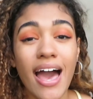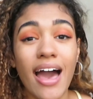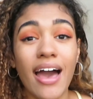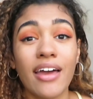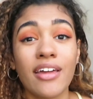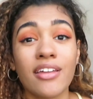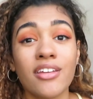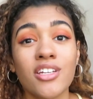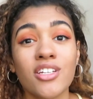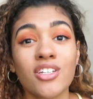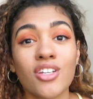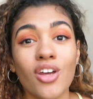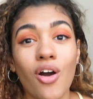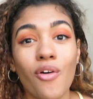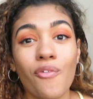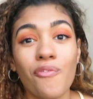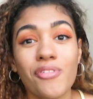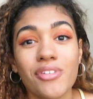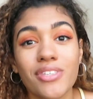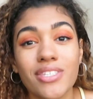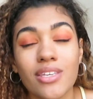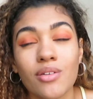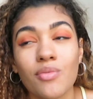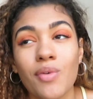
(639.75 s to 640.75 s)
And
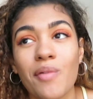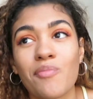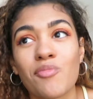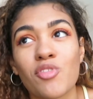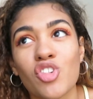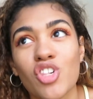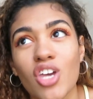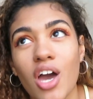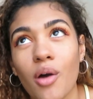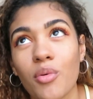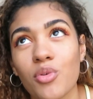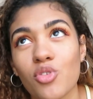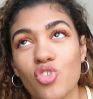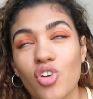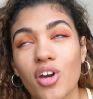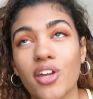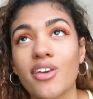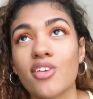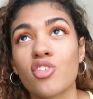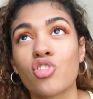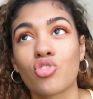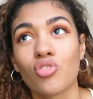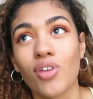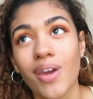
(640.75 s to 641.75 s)
obviously, when Richelle was trying
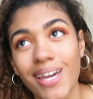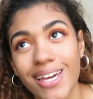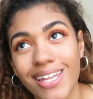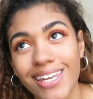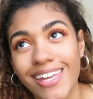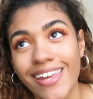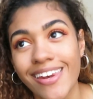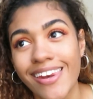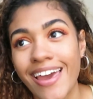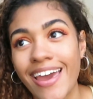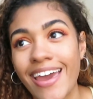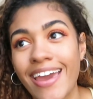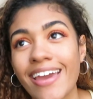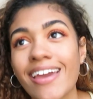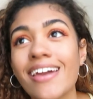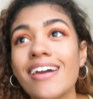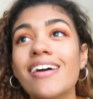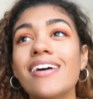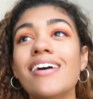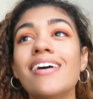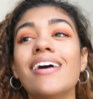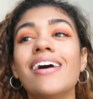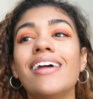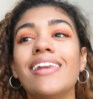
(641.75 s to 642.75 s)
to trick Lily,
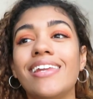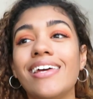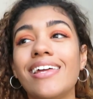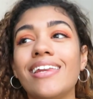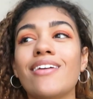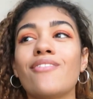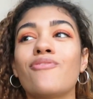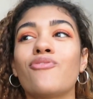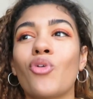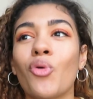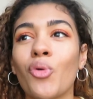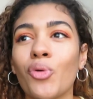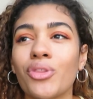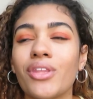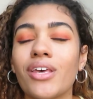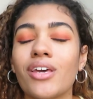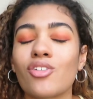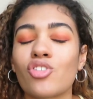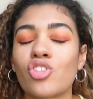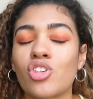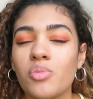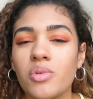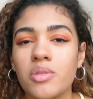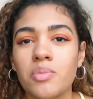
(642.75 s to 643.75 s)
Lily thought
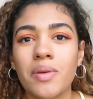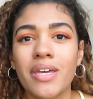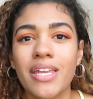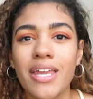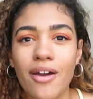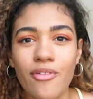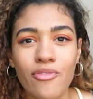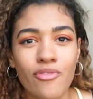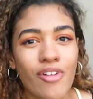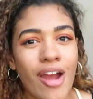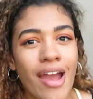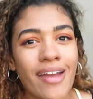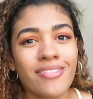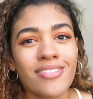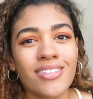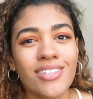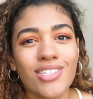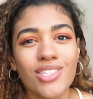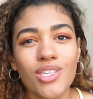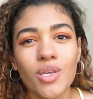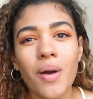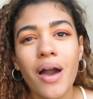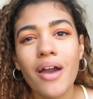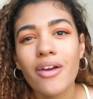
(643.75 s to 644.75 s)
that she was being her friend.
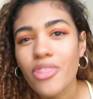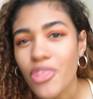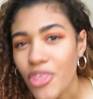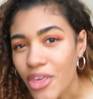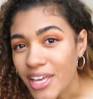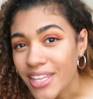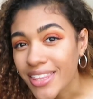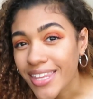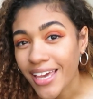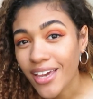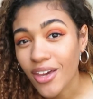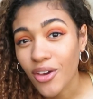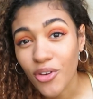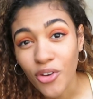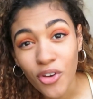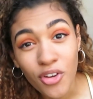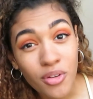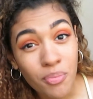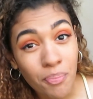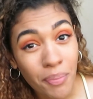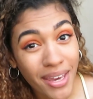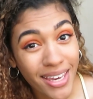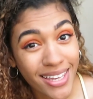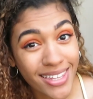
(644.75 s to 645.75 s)
So I think they
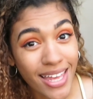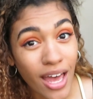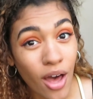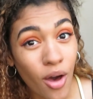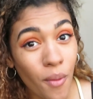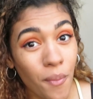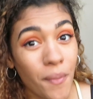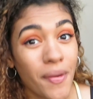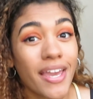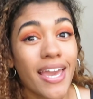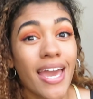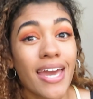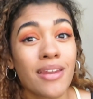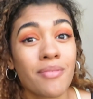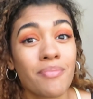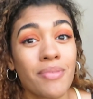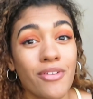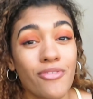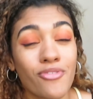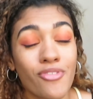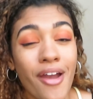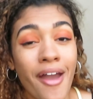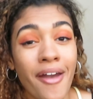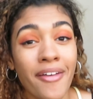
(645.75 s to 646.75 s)
could pick that up again and
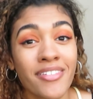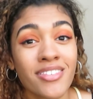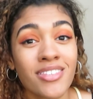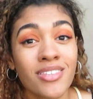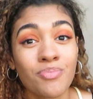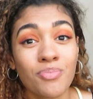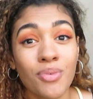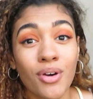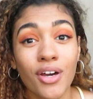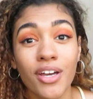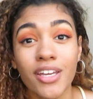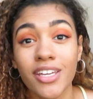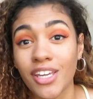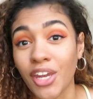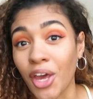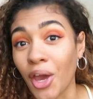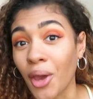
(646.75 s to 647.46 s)
be friends, but you